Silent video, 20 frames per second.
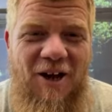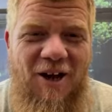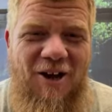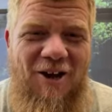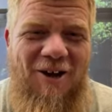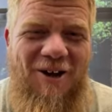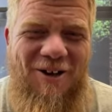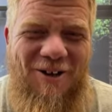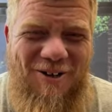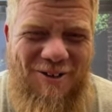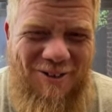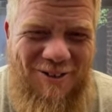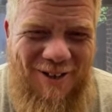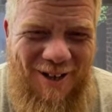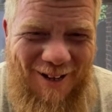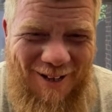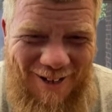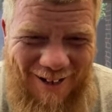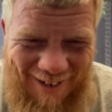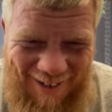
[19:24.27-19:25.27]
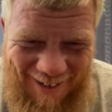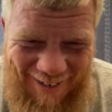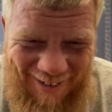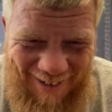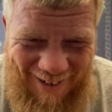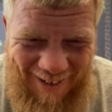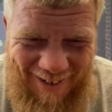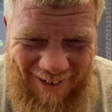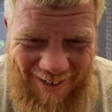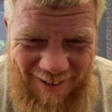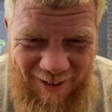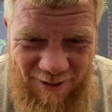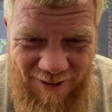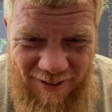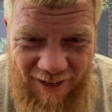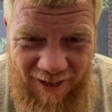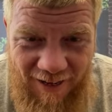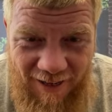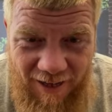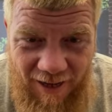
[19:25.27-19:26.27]
Oh, I like it.
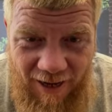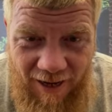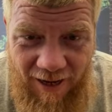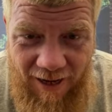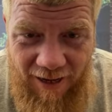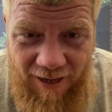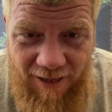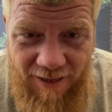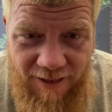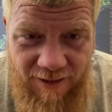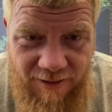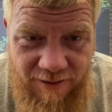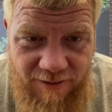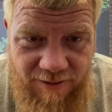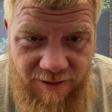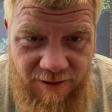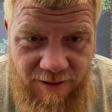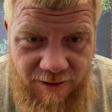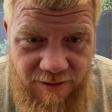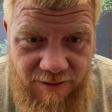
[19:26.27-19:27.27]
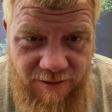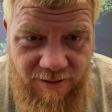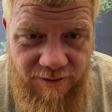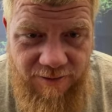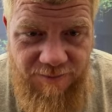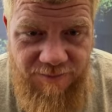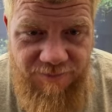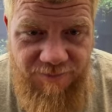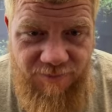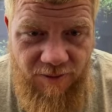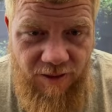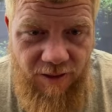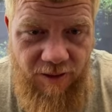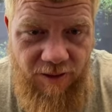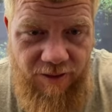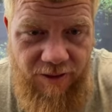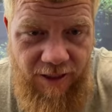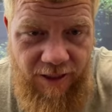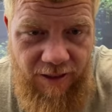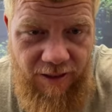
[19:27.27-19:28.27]
Okay. Uh, uh
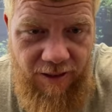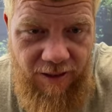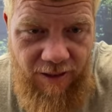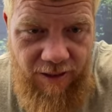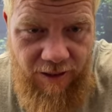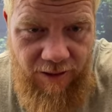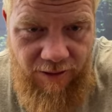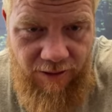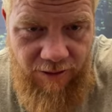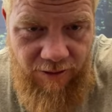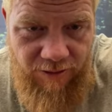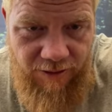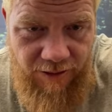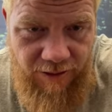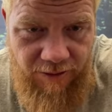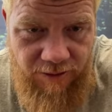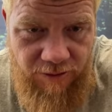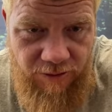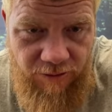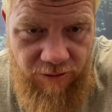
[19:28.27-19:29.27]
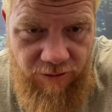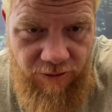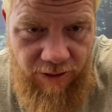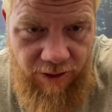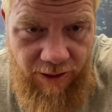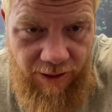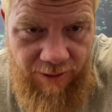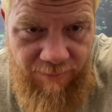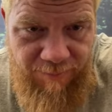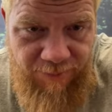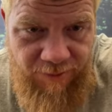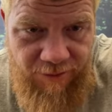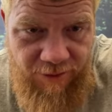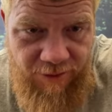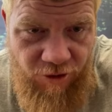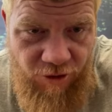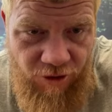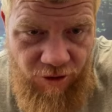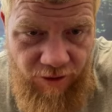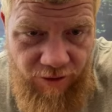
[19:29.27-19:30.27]
okay. Uh, okay. So, hi,
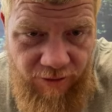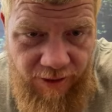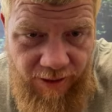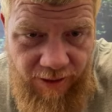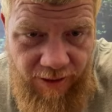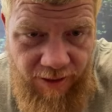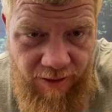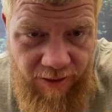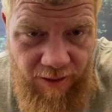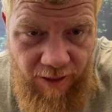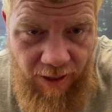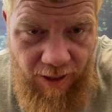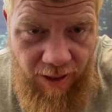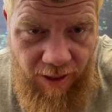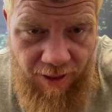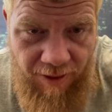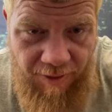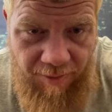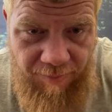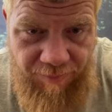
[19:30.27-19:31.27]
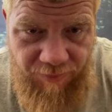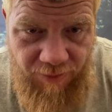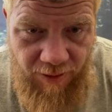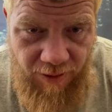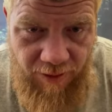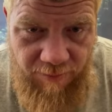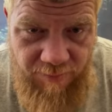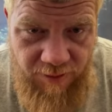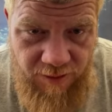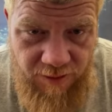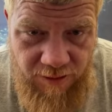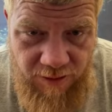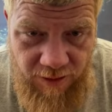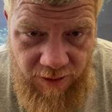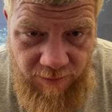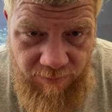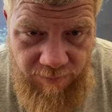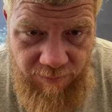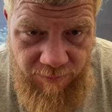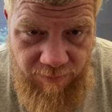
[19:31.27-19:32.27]
Bush. Okay. Um, I'm the
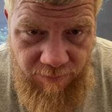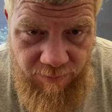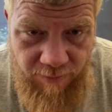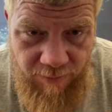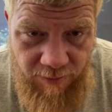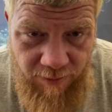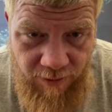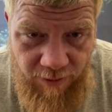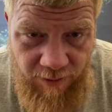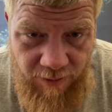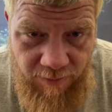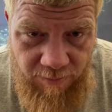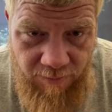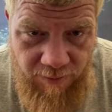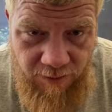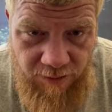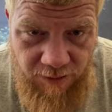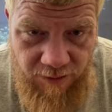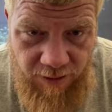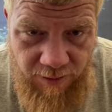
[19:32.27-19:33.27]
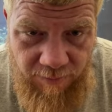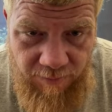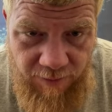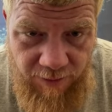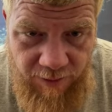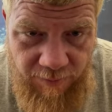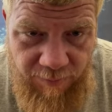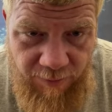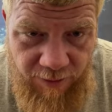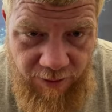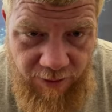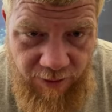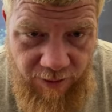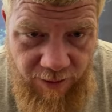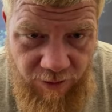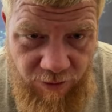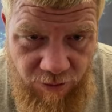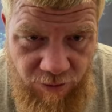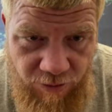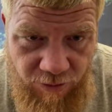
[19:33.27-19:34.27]
same. I am the same library
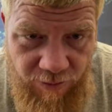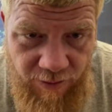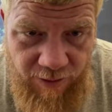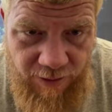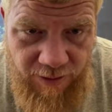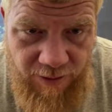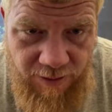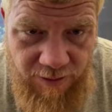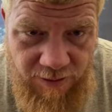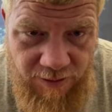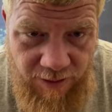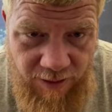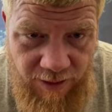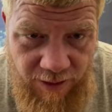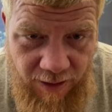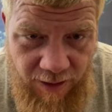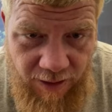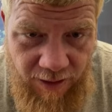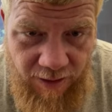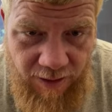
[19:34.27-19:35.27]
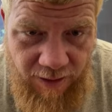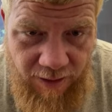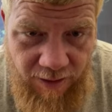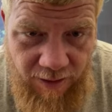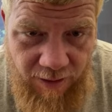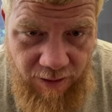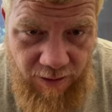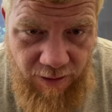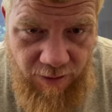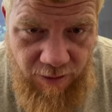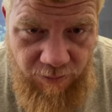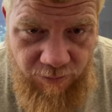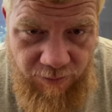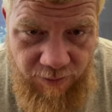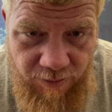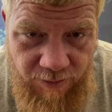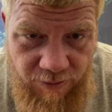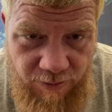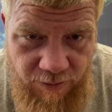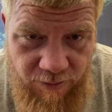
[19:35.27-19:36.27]
as you. I can say hi
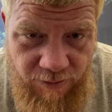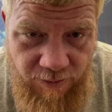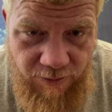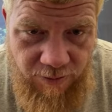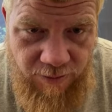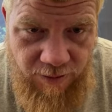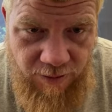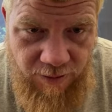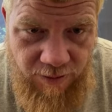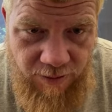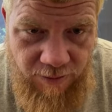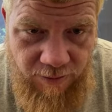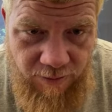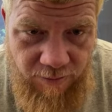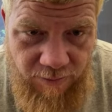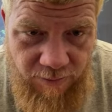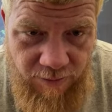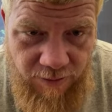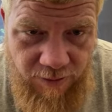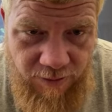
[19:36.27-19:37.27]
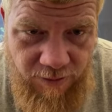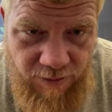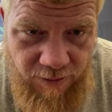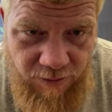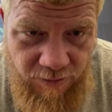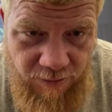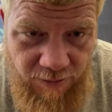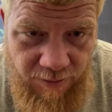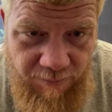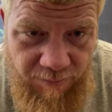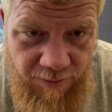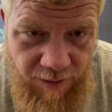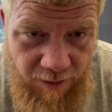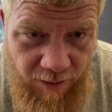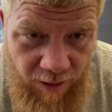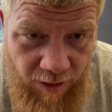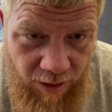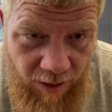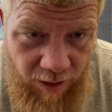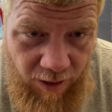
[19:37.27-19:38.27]
when you are done with the stream.
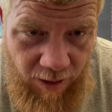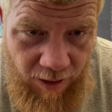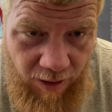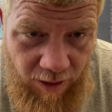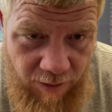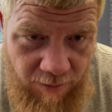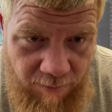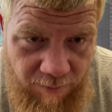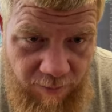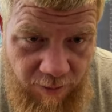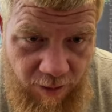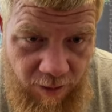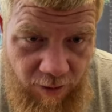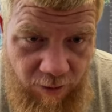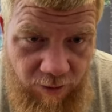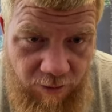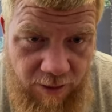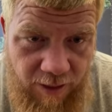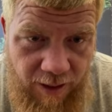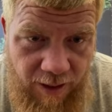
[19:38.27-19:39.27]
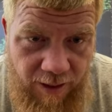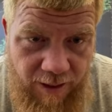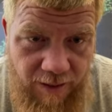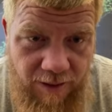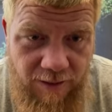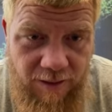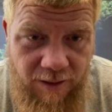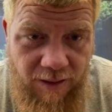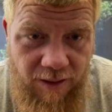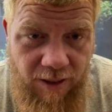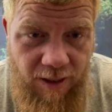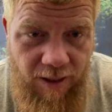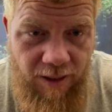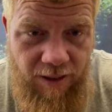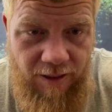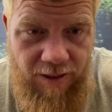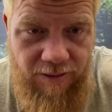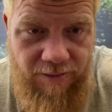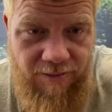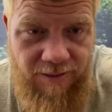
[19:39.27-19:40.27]
Um, okay,
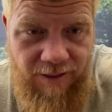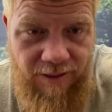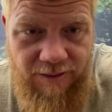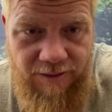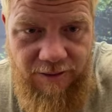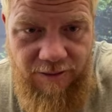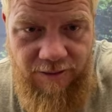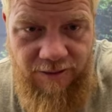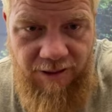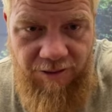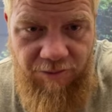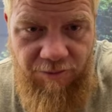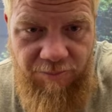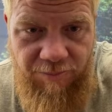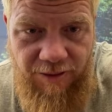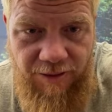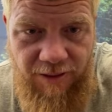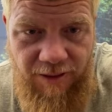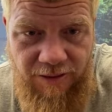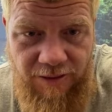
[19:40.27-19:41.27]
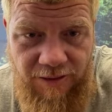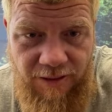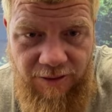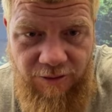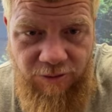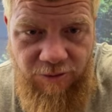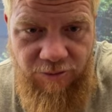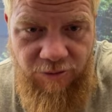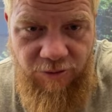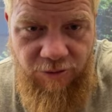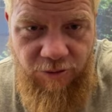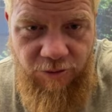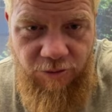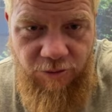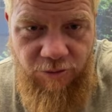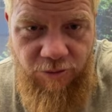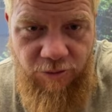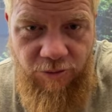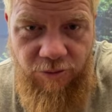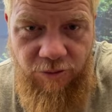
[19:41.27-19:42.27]
uh, that's that would be nice. I don't
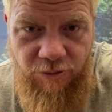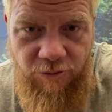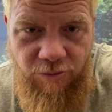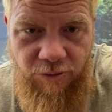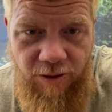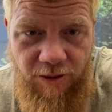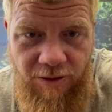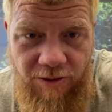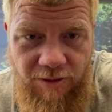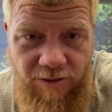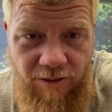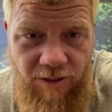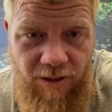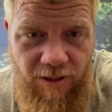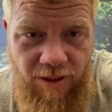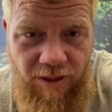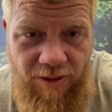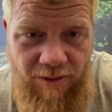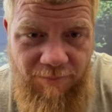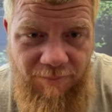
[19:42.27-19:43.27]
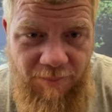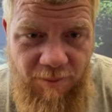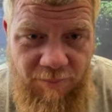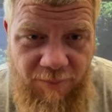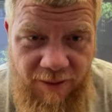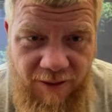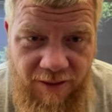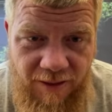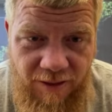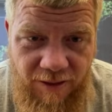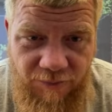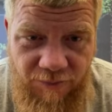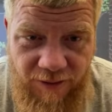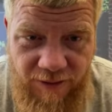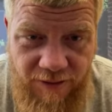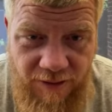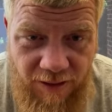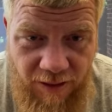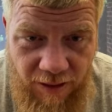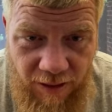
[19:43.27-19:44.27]
know who you are, um, but
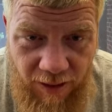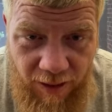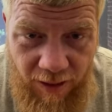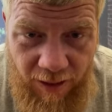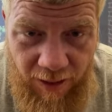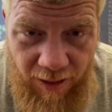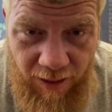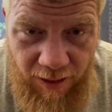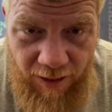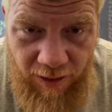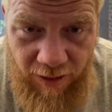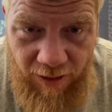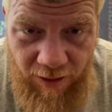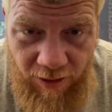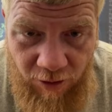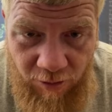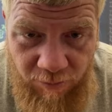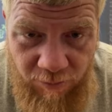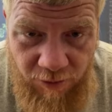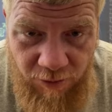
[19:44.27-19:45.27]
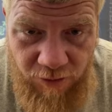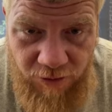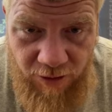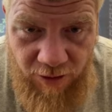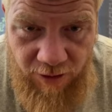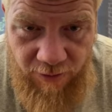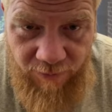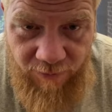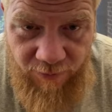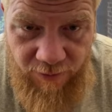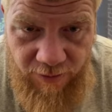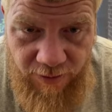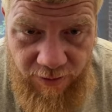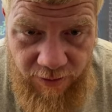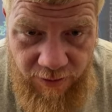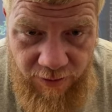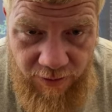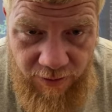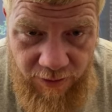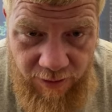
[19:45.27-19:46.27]
anyways, uh, almost
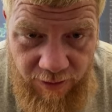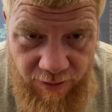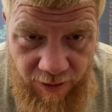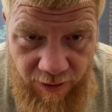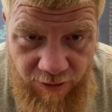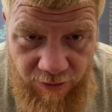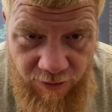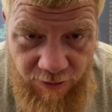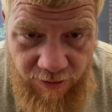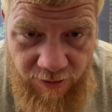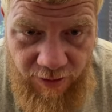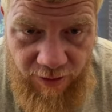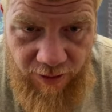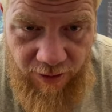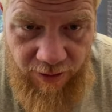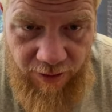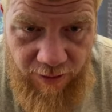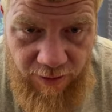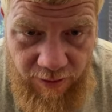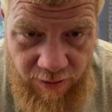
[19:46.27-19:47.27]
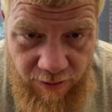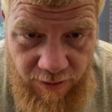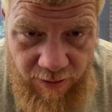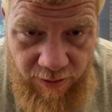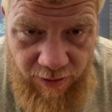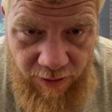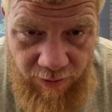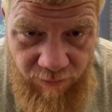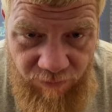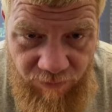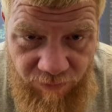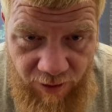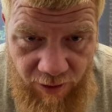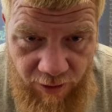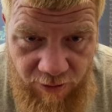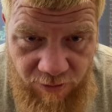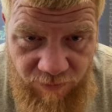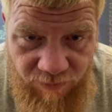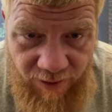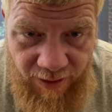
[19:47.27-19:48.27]
every encounter that
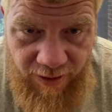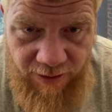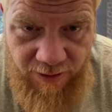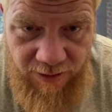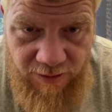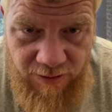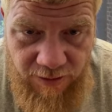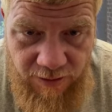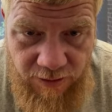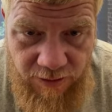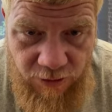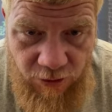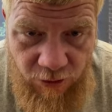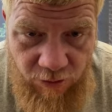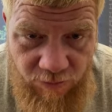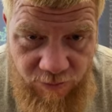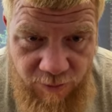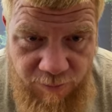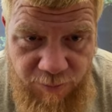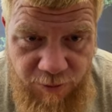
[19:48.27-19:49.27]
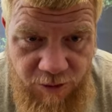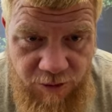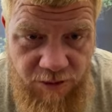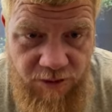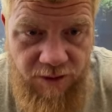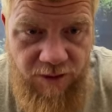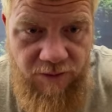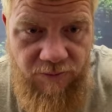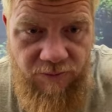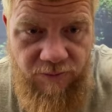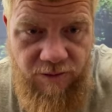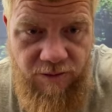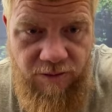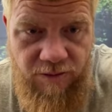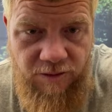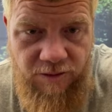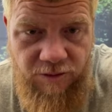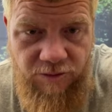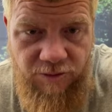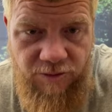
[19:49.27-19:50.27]
involves violence is over perceived
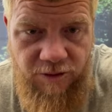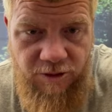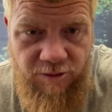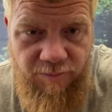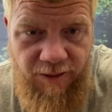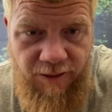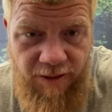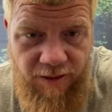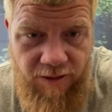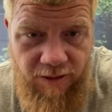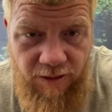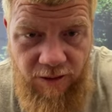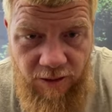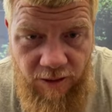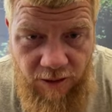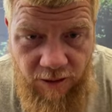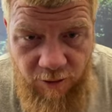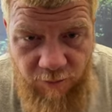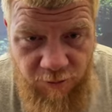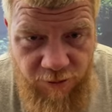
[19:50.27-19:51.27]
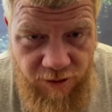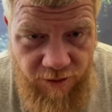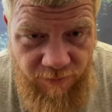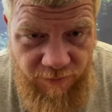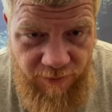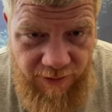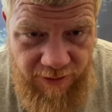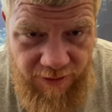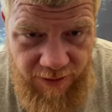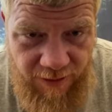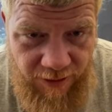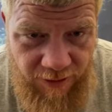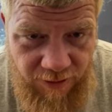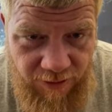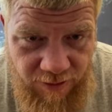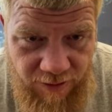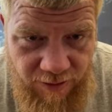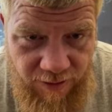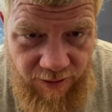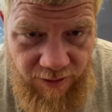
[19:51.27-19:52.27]
disrespect. Almost every
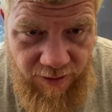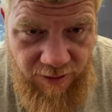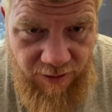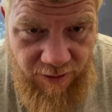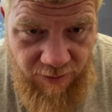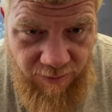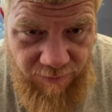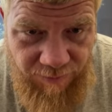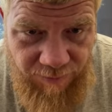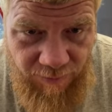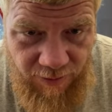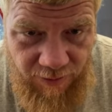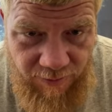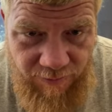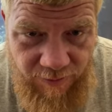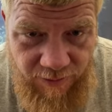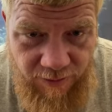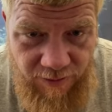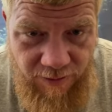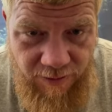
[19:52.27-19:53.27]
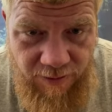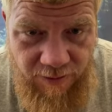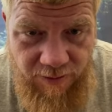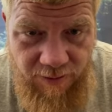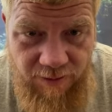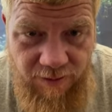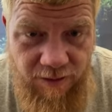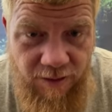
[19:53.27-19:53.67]
encounter that. Uh,